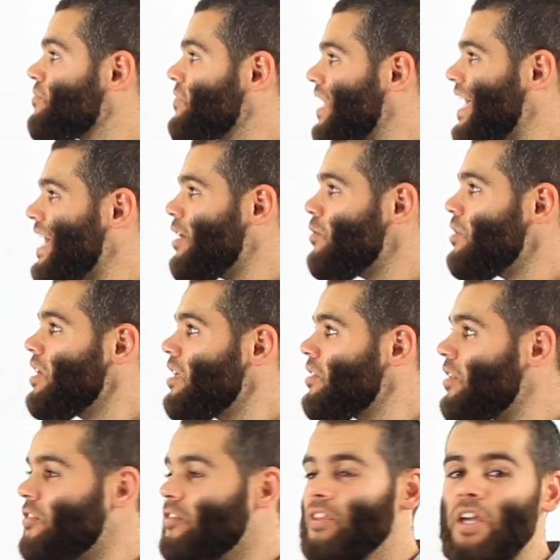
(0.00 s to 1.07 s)
Now,
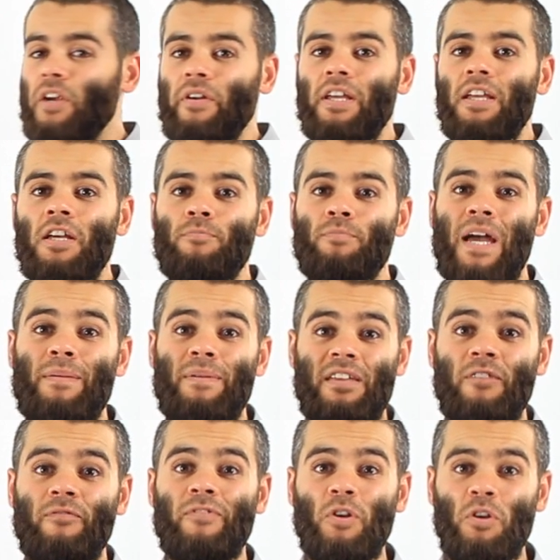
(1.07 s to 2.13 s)
the theory may be
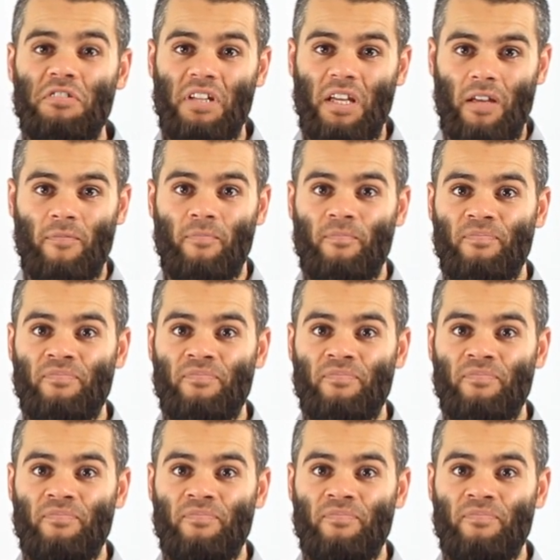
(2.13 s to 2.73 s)
confusing.